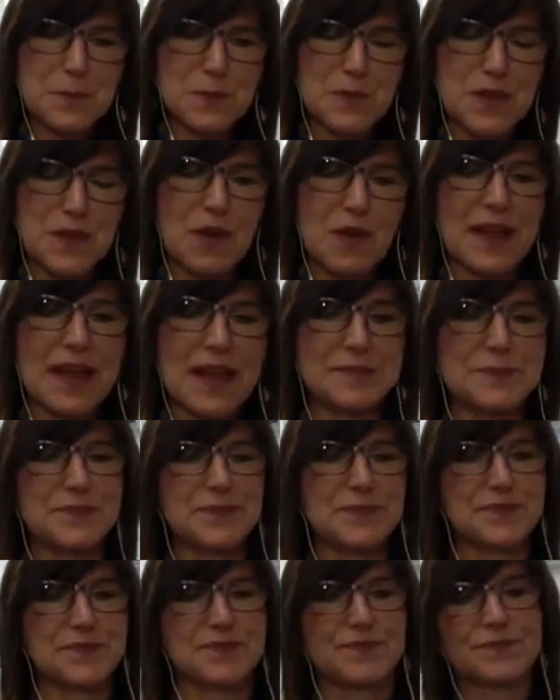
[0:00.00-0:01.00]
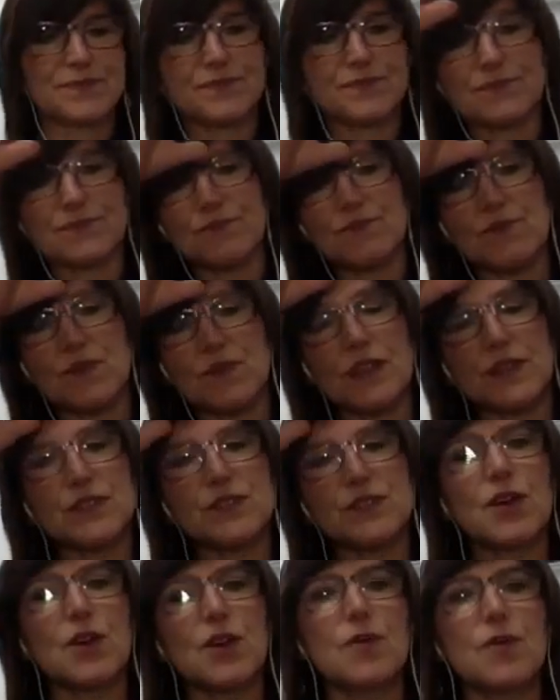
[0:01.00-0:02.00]
Okay.
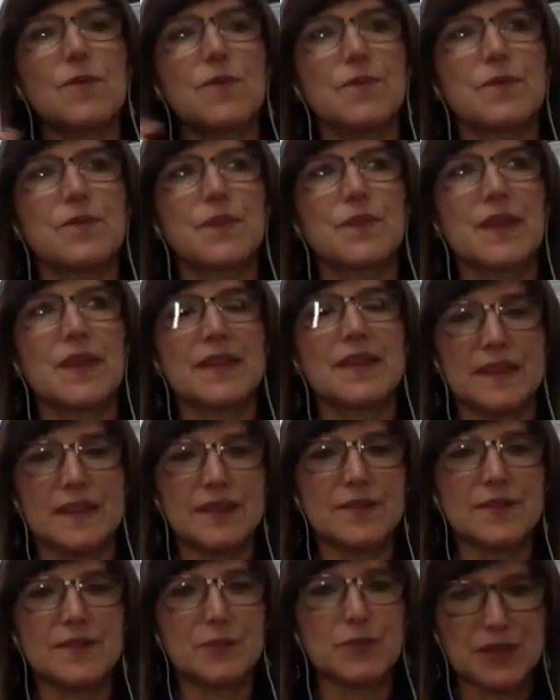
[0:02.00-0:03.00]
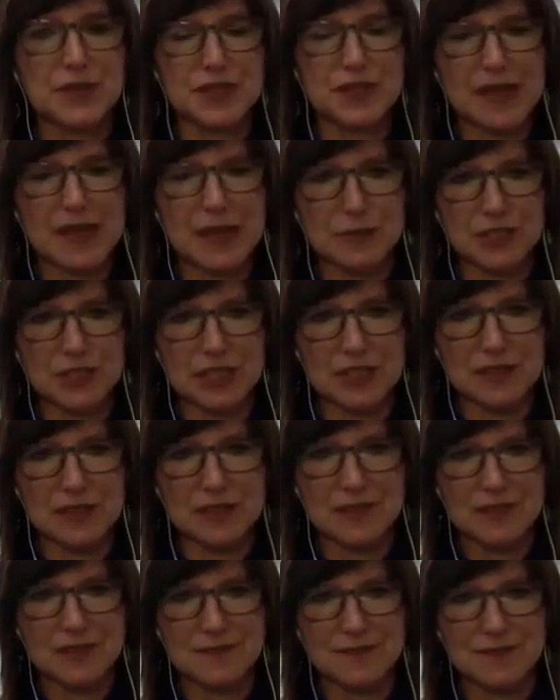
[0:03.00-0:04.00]
So the different
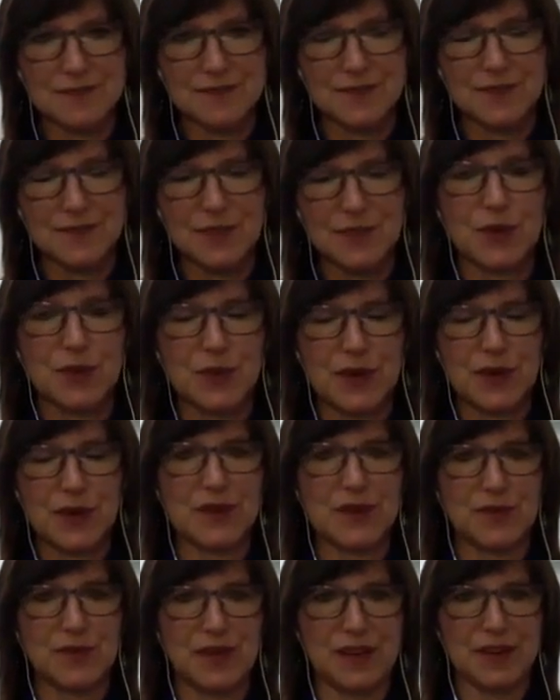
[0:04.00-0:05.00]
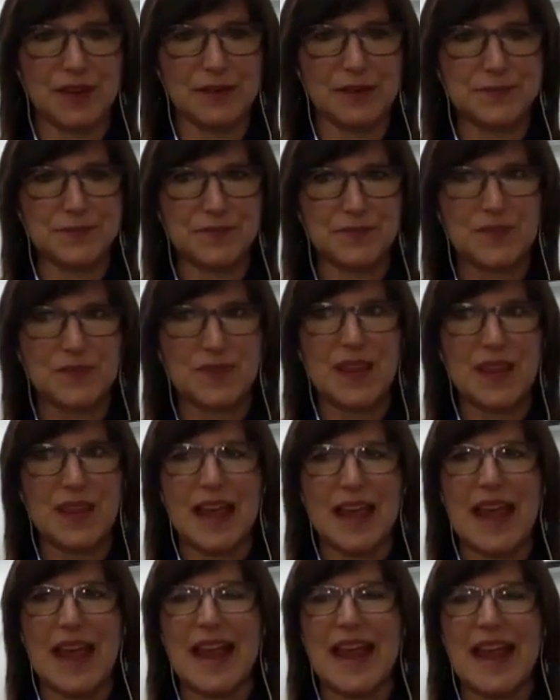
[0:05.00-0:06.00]
perceptions create the fear.
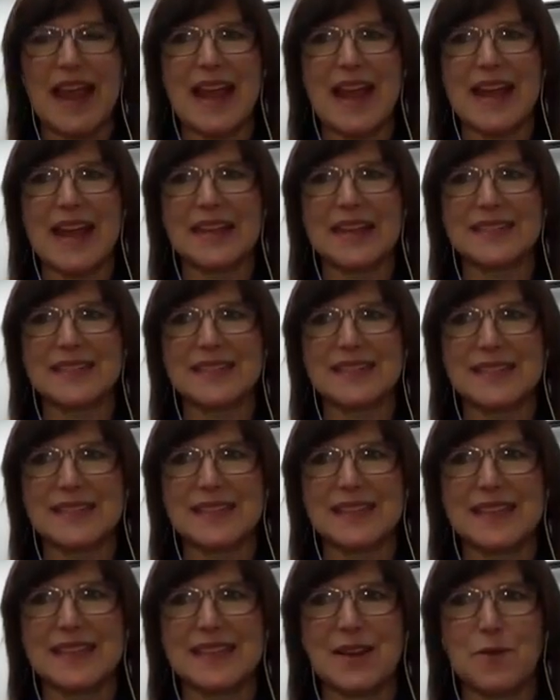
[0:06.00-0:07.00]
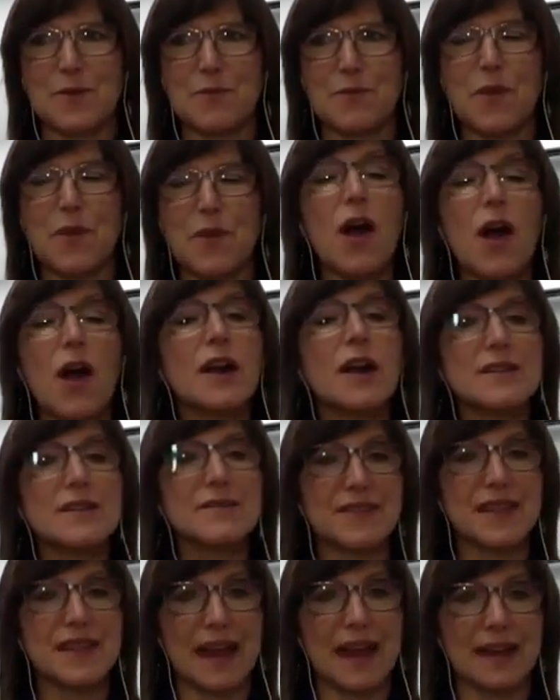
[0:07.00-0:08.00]
And part
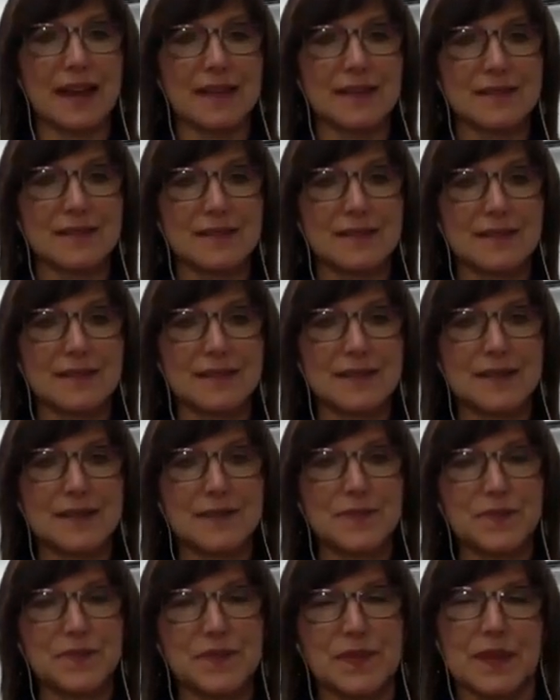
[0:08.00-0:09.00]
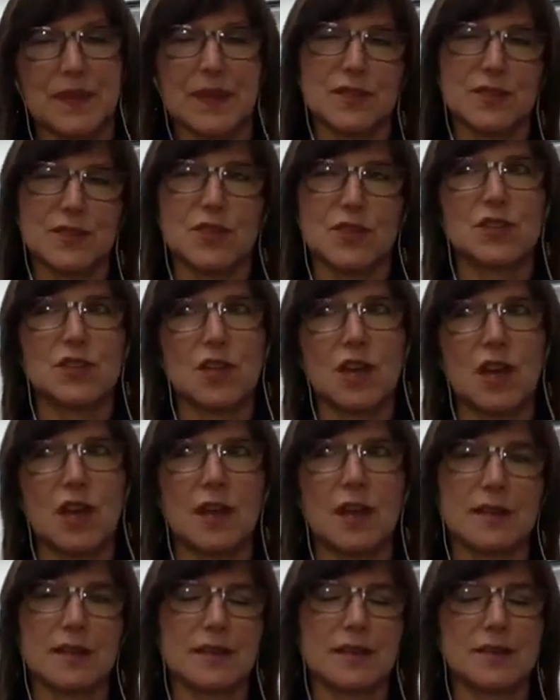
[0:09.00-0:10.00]
of that, so the
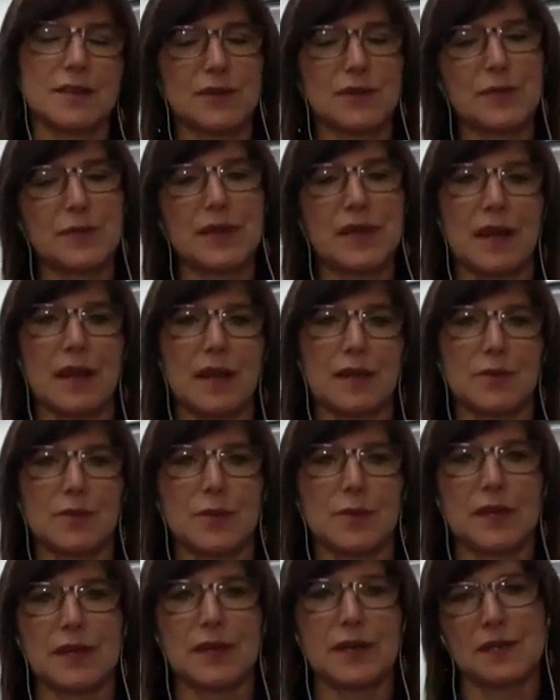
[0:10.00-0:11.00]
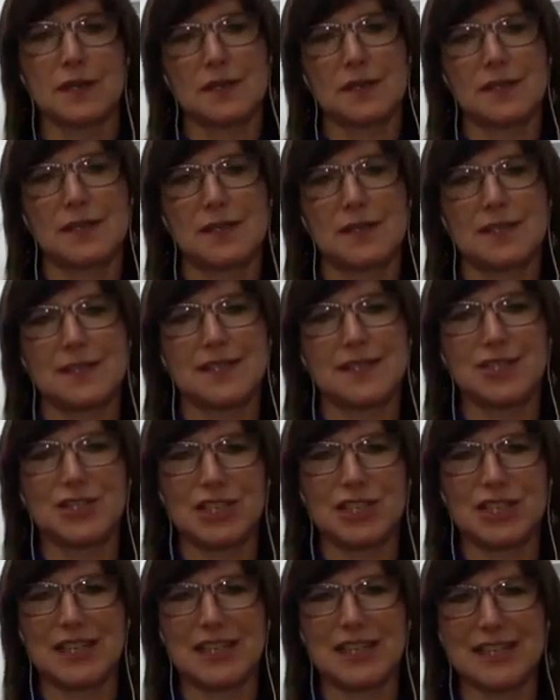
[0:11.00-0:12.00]
talk is Rabbi Nachman and Chassidic
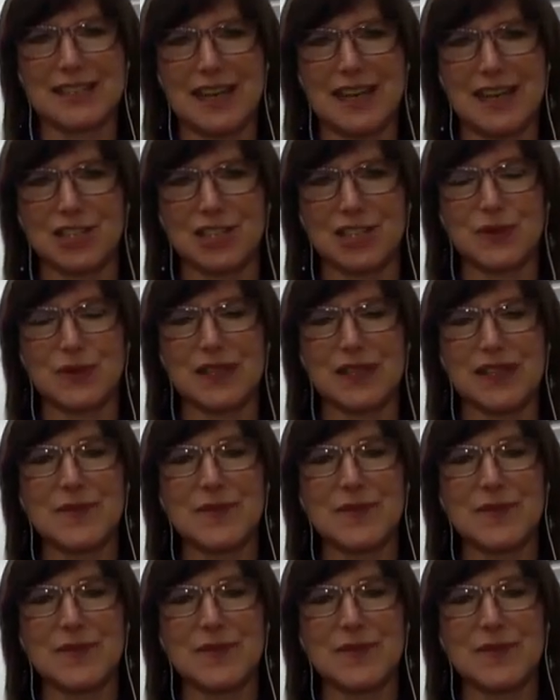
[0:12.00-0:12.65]
teaching and attachment.